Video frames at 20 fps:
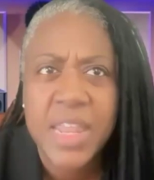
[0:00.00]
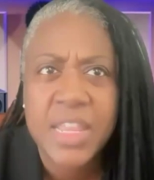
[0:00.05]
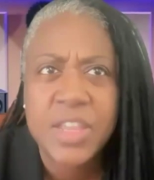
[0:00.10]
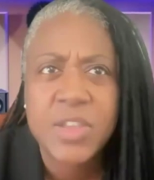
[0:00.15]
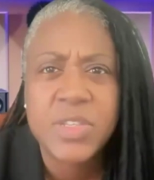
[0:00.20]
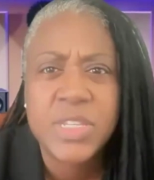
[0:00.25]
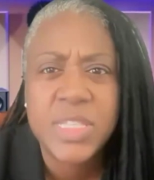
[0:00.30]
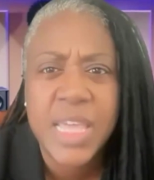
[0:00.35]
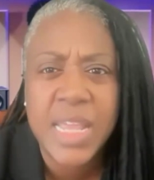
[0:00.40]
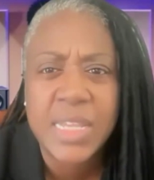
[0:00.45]
then
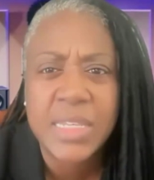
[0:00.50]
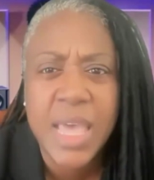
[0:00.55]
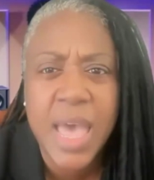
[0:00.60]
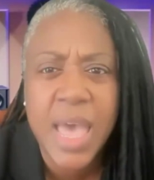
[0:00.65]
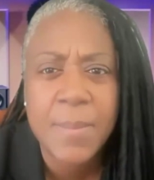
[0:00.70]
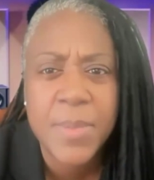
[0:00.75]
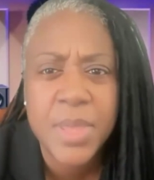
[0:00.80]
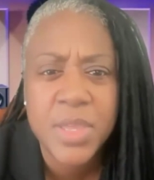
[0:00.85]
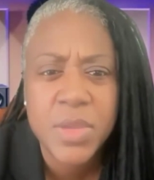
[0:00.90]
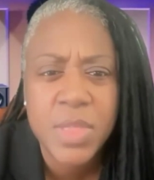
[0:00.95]
you see that
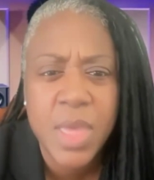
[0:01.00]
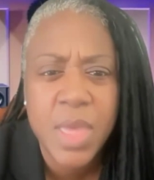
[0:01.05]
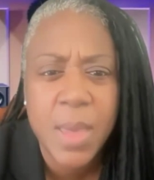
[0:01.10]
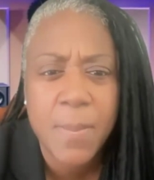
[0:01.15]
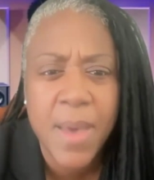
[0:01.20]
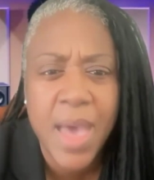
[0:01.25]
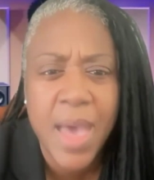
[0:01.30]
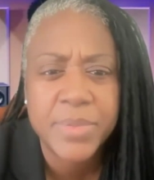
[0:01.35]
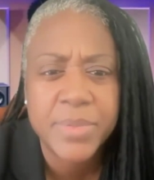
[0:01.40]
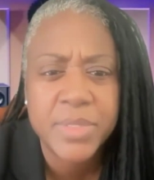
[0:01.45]
top menu
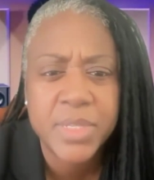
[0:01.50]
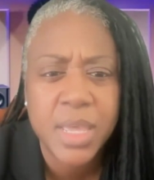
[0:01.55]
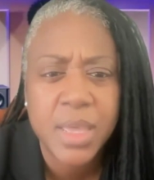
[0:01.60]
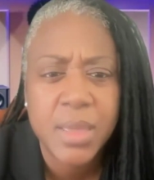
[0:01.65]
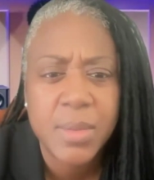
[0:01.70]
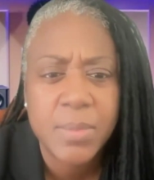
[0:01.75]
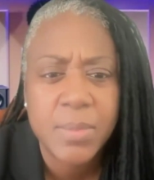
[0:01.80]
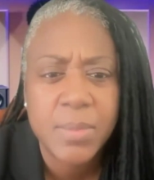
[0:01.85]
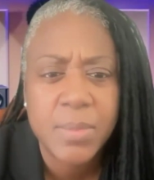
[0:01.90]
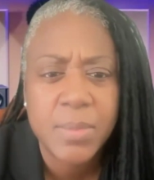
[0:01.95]
that pops
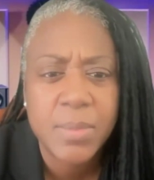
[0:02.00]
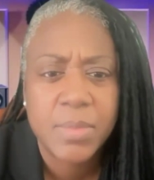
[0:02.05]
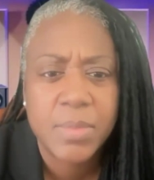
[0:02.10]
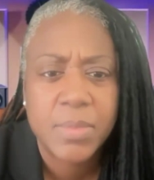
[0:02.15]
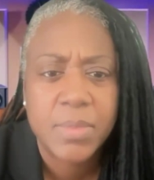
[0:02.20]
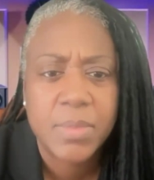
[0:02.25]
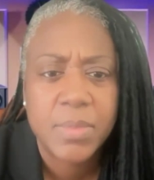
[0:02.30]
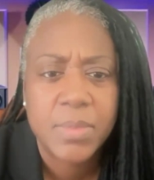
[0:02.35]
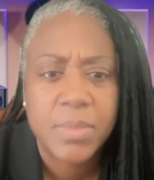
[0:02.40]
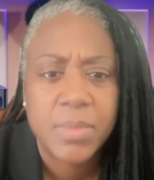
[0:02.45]
up
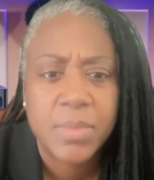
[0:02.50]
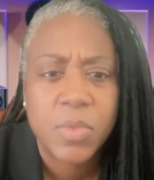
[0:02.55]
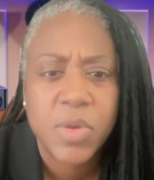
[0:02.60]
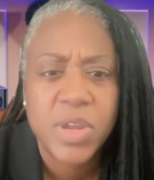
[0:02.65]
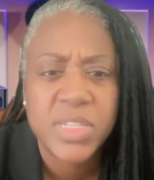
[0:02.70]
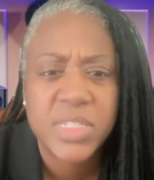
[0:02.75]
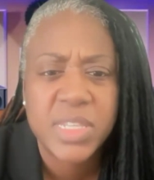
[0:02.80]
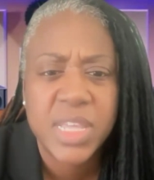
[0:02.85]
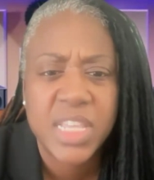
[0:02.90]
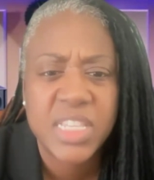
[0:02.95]

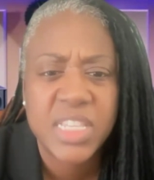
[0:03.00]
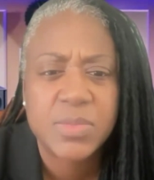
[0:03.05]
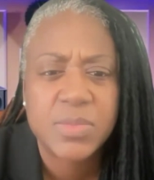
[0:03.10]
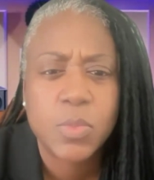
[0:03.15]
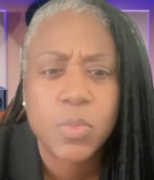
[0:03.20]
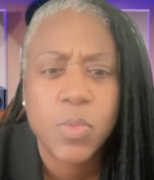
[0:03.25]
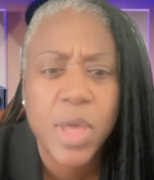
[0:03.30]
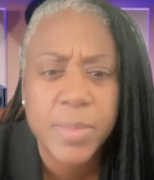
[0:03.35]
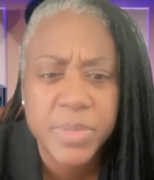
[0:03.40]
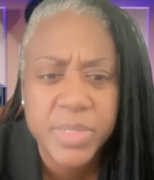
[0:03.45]
where it says
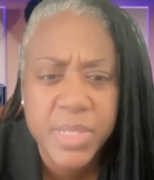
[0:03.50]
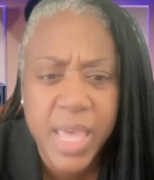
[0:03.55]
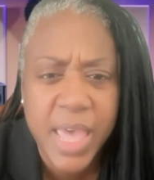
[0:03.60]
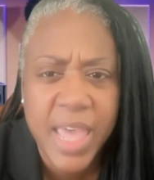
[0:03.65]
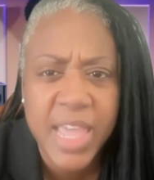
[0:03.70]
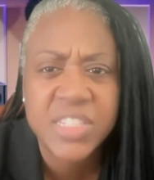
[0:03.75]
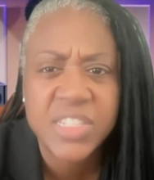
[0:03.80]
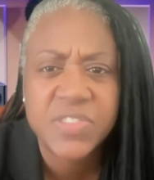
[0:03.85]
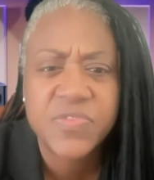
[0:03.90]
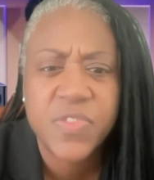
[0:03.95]

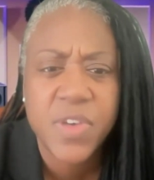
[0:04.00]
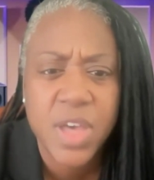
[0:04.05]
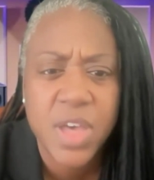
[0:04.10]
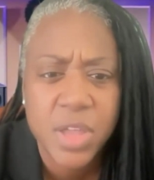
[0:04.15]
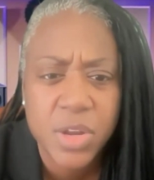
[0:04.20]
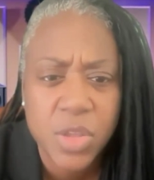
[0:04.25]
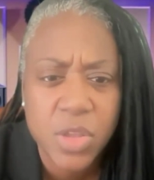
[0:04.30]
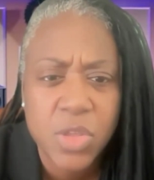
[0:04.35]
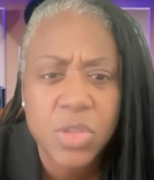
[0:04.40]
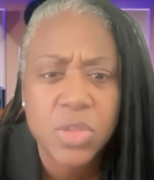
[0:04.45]
websites,
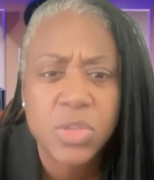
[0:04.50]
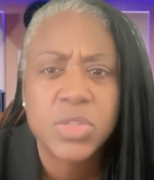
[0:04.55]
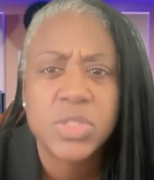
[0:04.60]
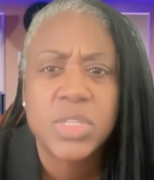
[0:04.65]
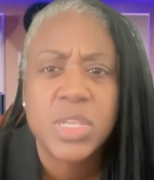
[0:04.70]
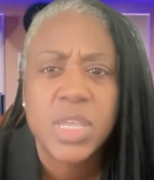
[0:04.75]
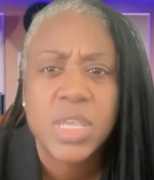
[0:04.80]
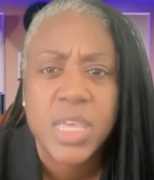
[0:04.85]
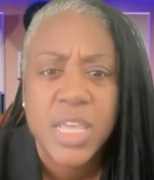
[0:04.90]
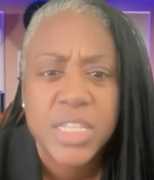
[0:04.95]

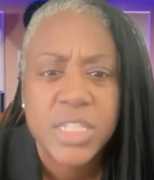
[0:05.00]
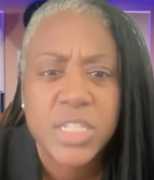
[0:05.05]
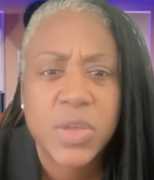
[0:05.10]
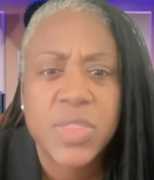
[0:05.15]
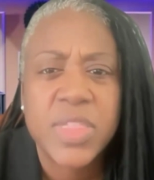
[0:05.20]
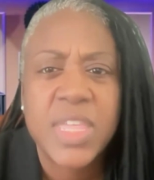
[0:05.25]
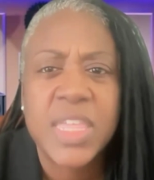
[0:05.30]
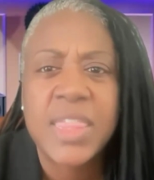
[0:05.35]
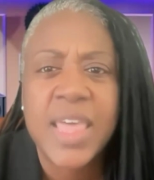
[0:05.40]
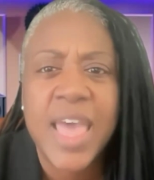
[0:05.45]
funnels.
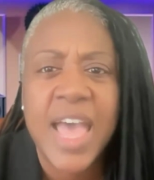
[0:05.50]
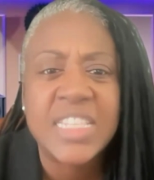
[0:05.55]
So then